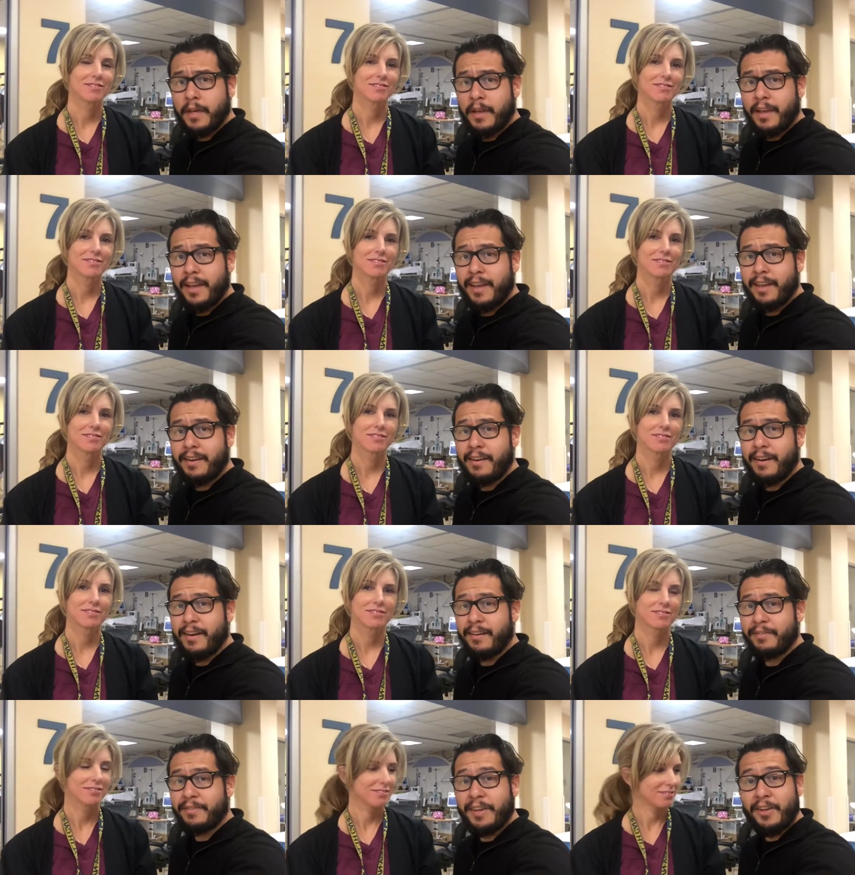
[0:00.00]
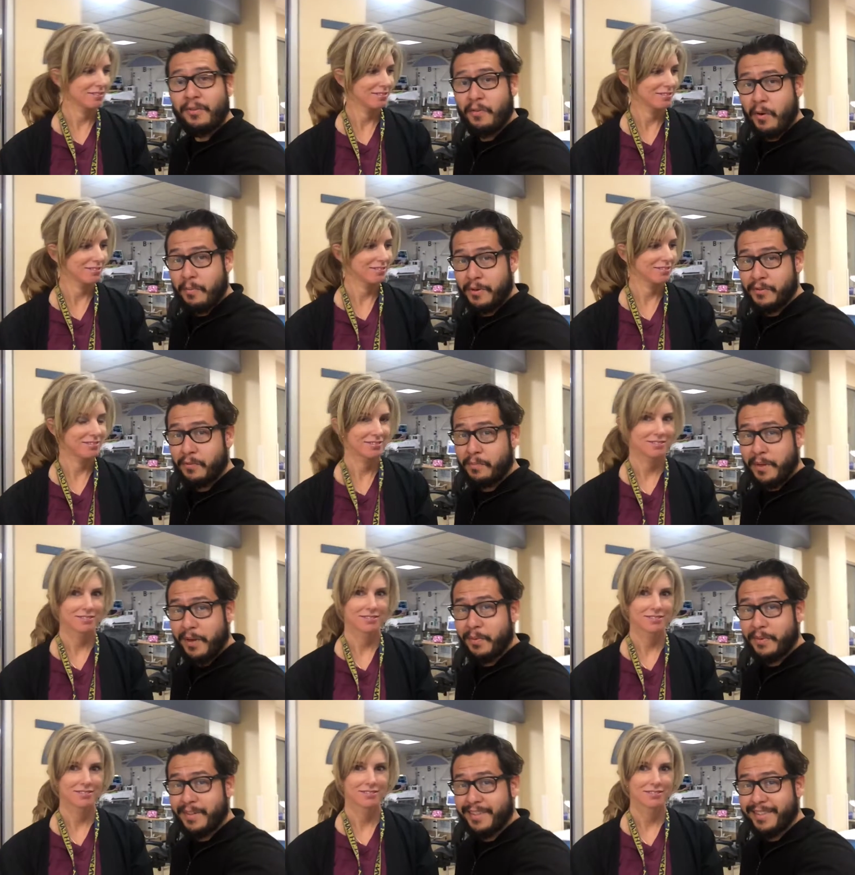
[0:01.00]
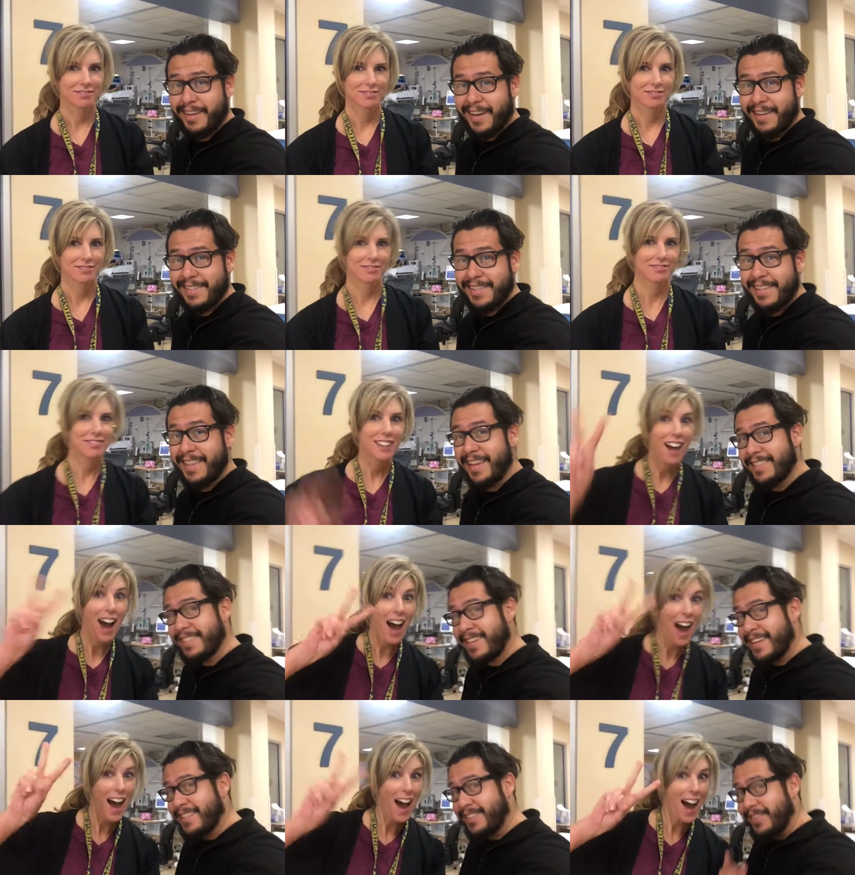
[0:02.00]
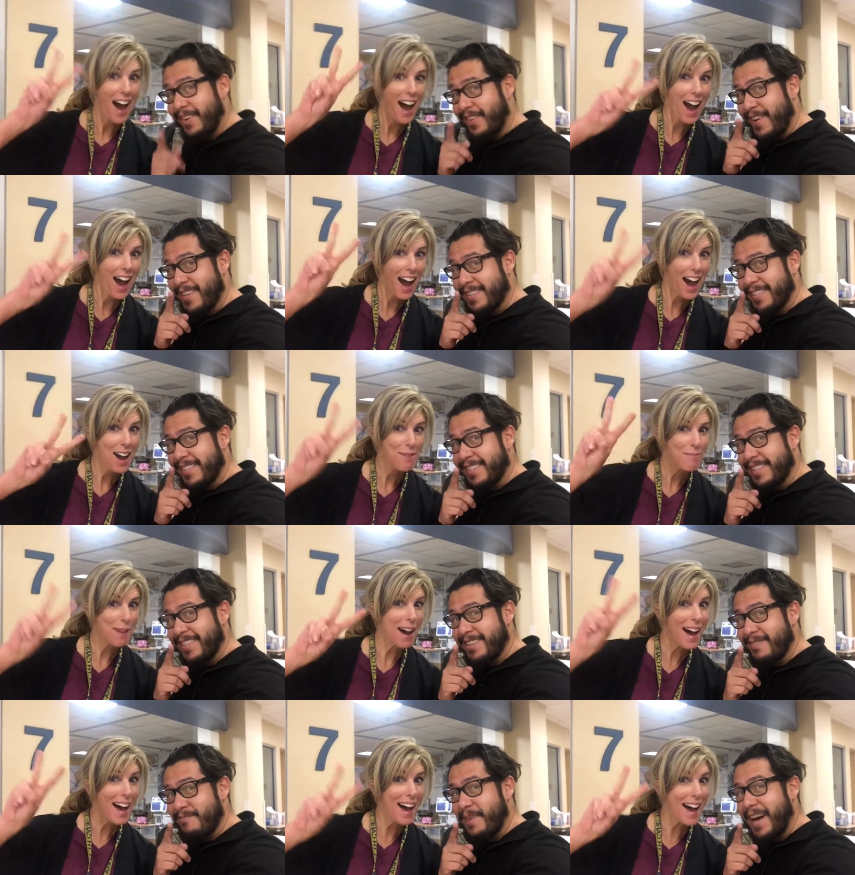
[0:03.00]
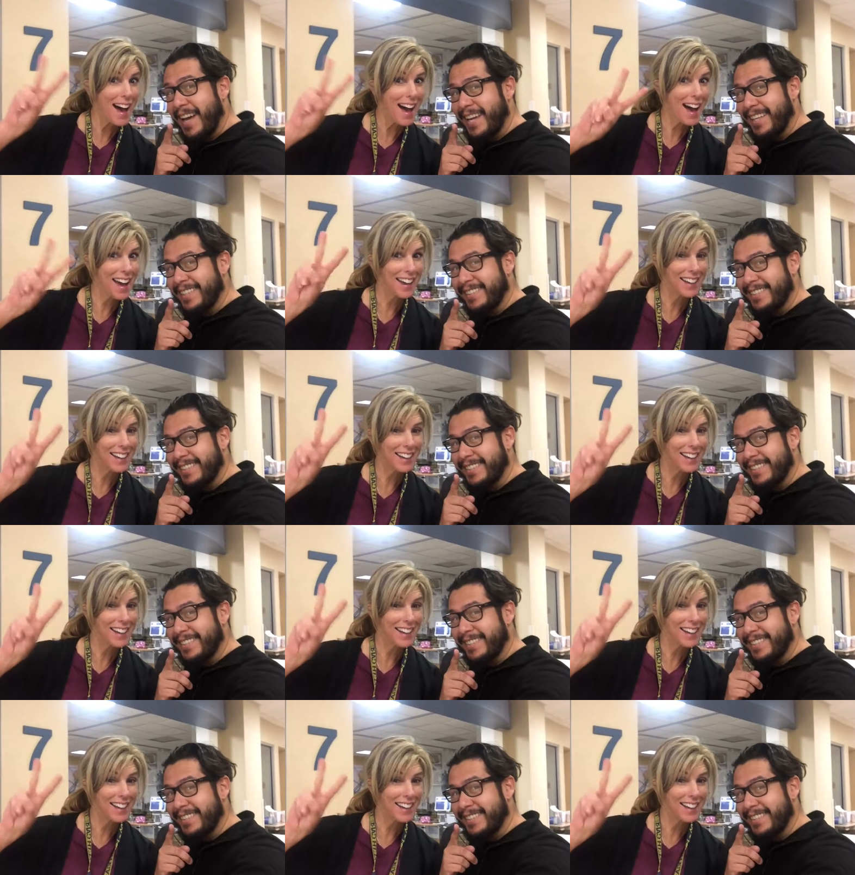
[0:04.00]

Speaker 1: and uh, thank you very much for being with us guys and that's today's three questions bye, bye.